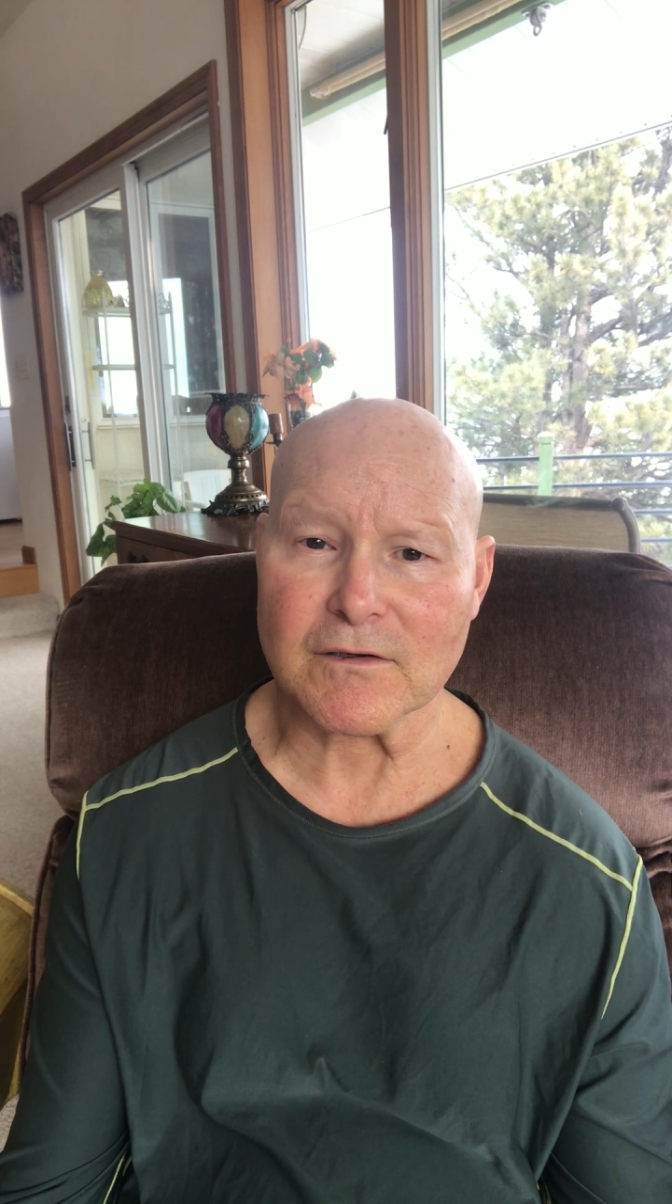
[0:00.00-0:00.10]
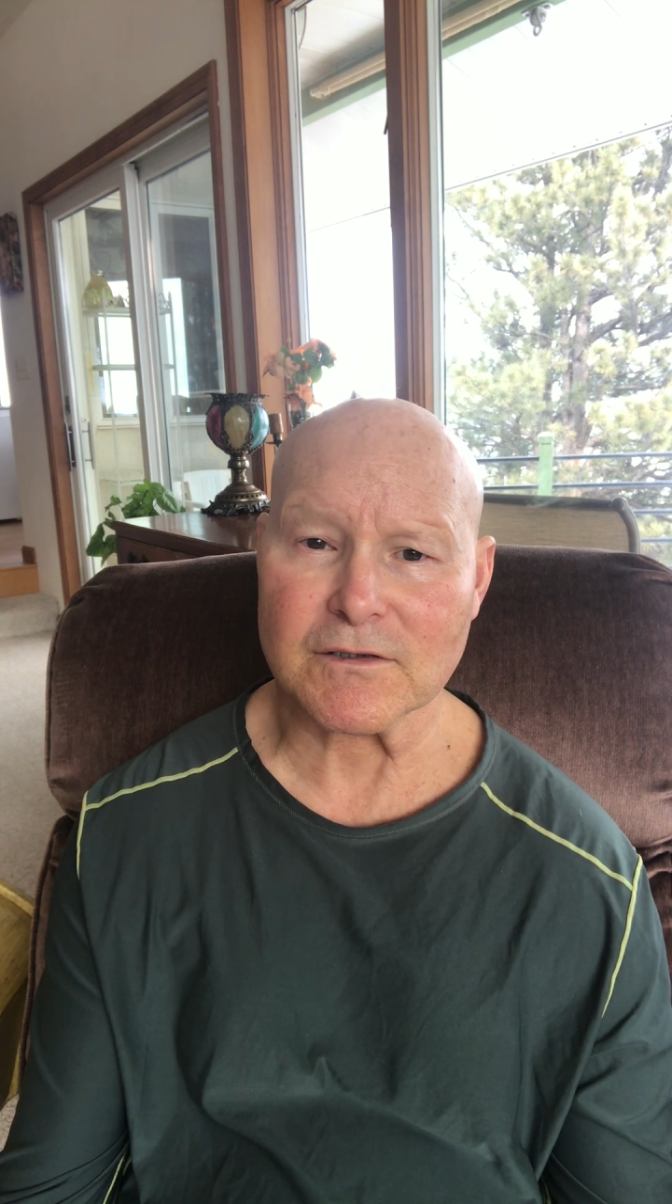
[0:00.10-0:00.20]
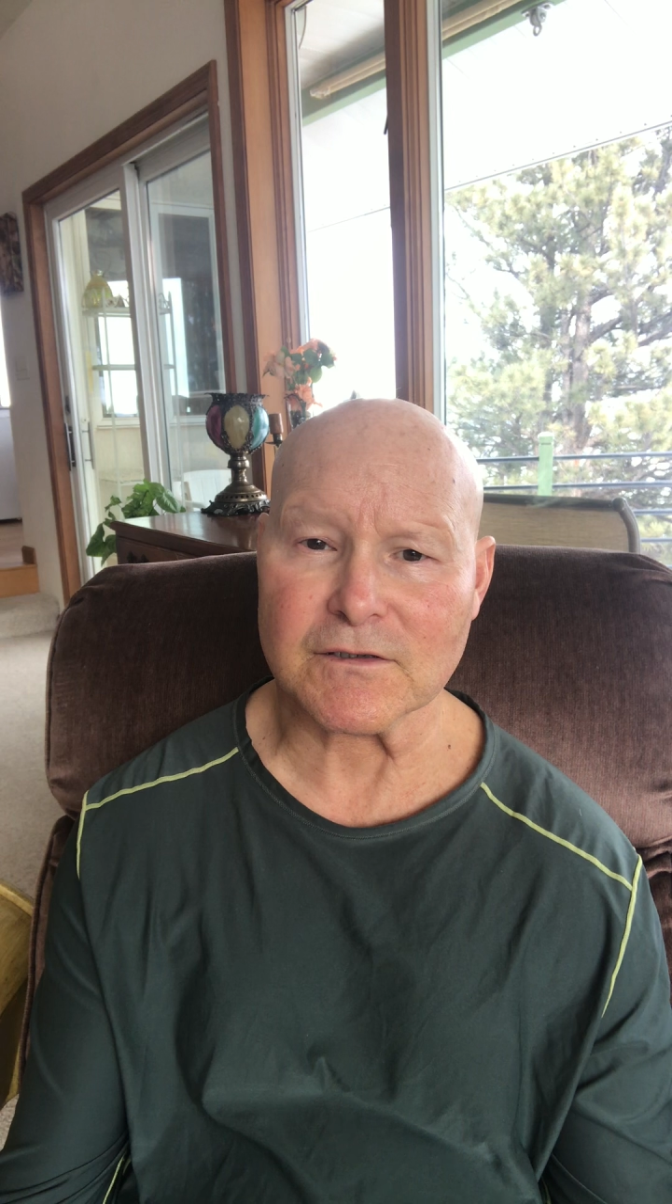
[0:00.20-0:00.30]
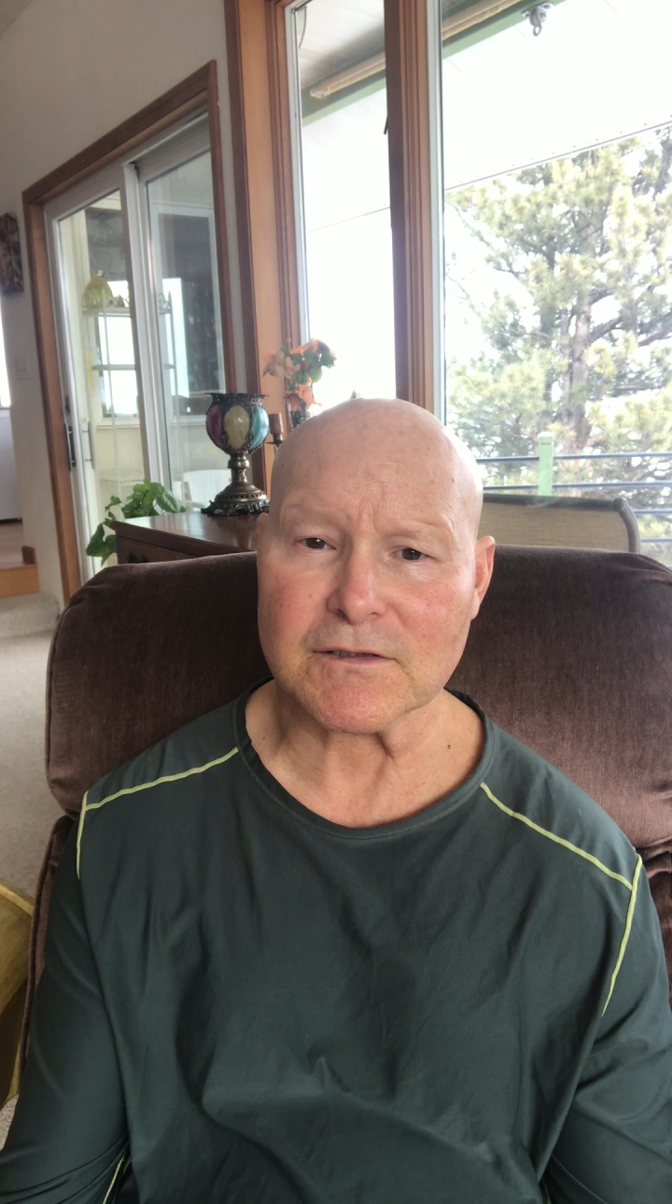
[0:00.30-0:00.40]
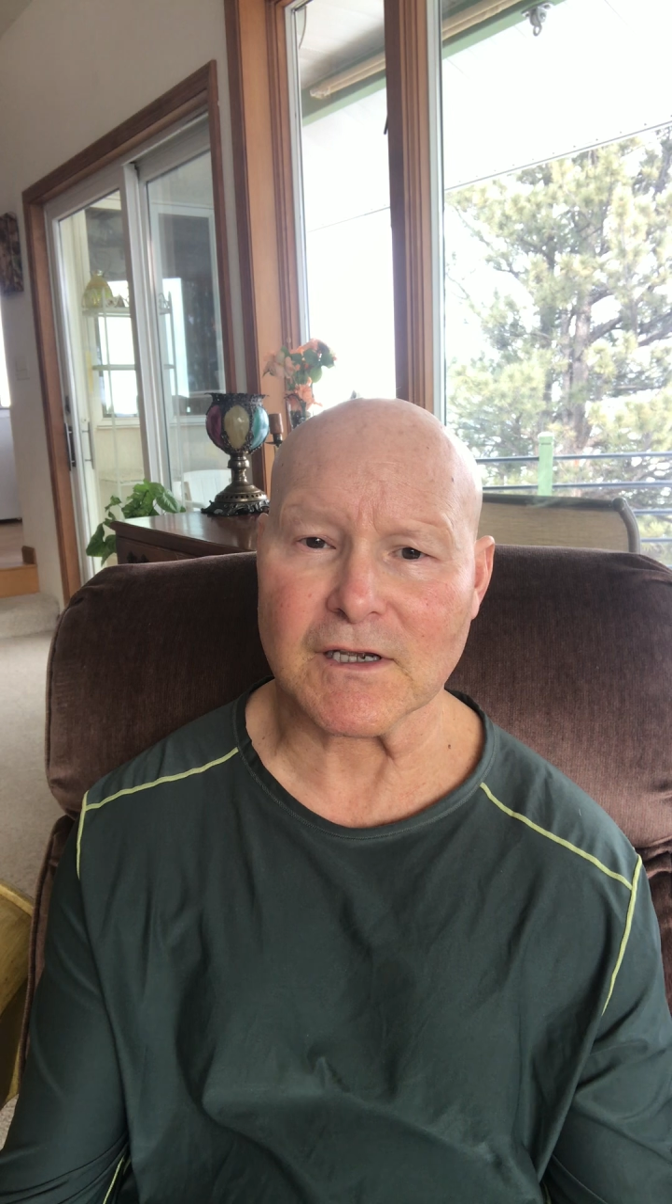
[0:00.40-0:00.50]
I
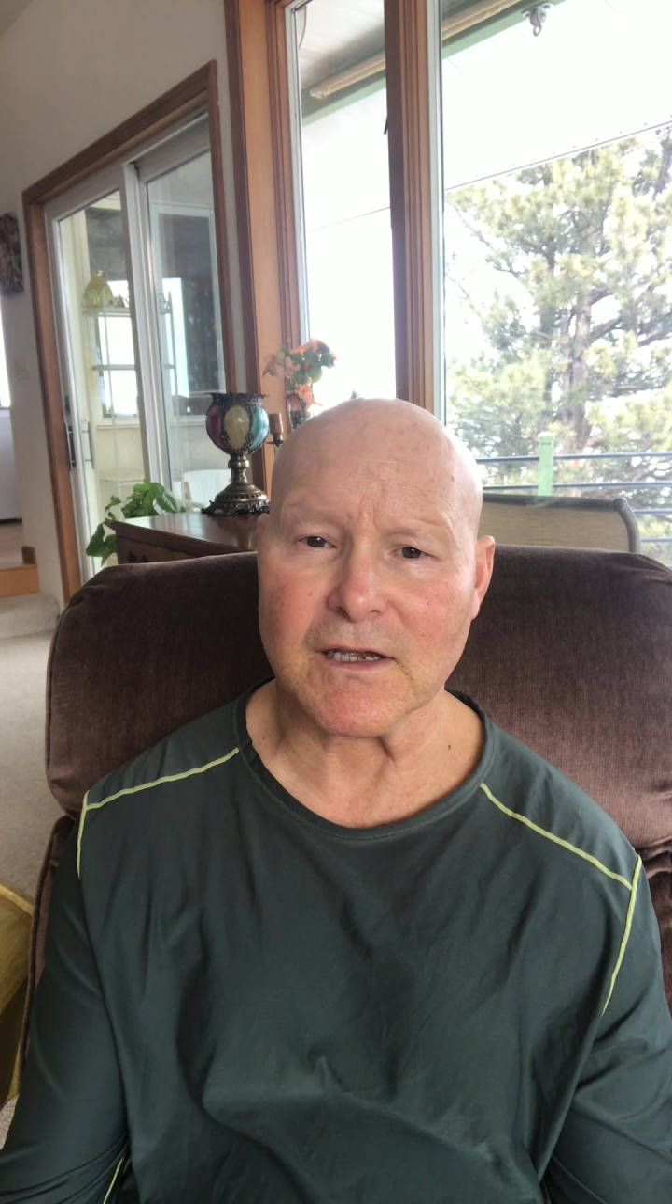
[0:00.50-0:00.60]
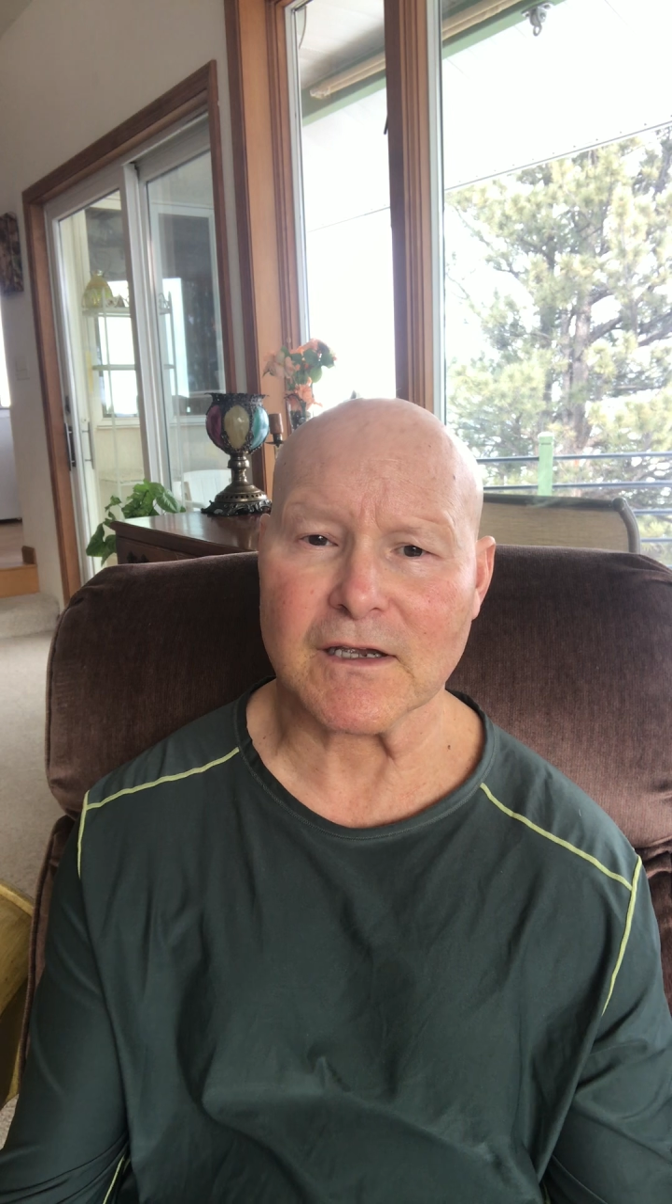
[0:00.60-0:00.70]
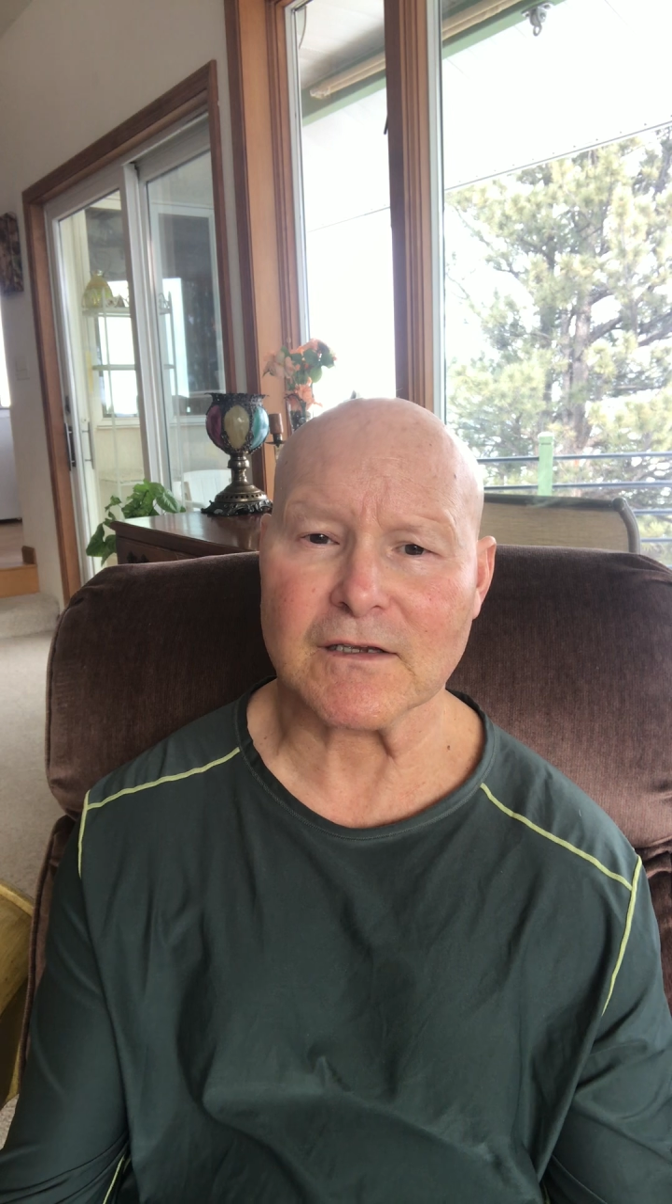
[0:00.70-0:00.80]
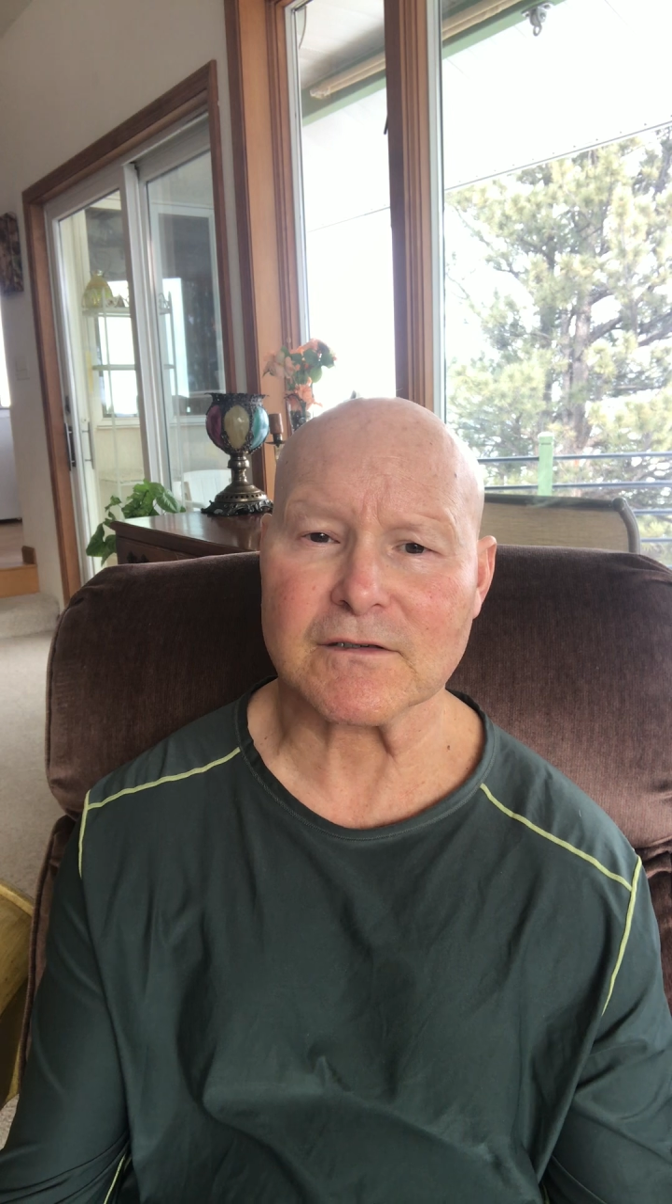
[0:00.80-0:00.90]
should say.